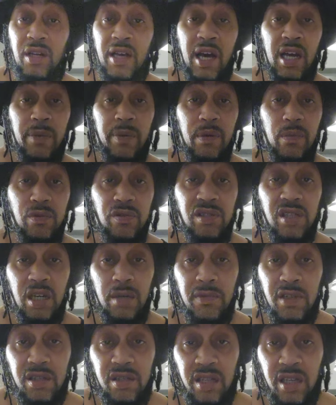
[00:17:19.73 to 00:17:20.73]
a lot of people
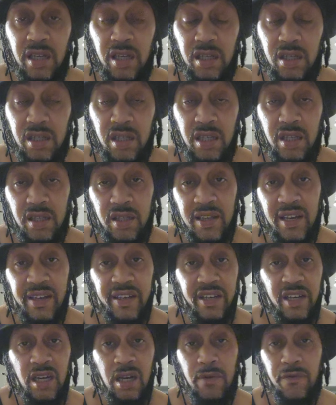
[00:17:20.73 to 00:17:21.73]
seem to think
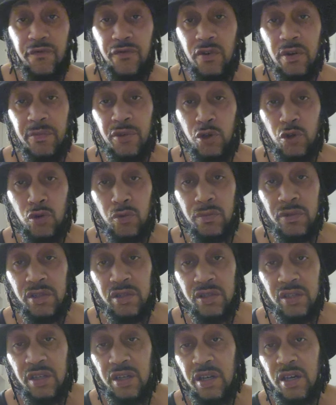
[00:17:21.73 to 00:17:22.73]
that came from
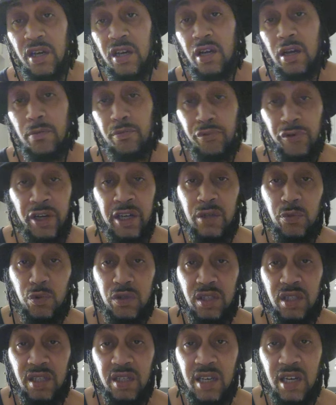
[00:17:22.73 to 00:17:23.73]
humans breeding
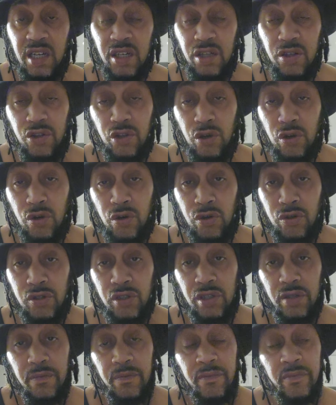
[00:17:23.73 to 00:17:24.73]
with
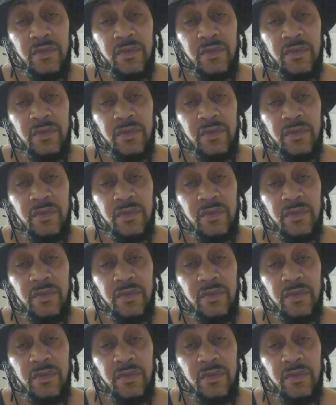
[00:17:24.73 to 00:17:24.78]
Neanderthals,